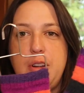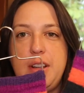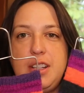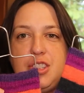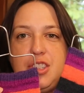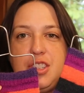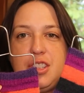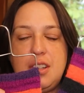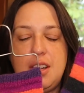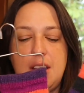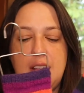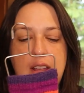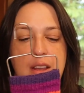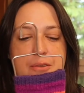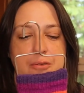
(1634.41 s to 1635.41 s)

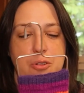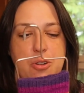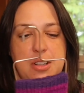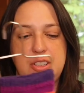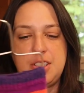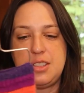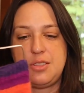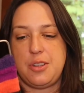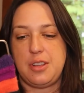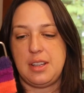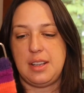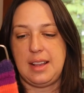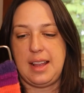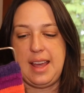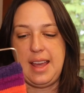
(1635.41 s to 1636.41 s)
inches for
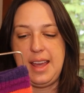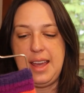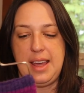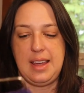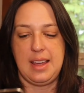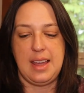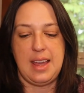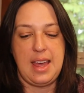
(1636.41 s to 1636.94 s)
the leg,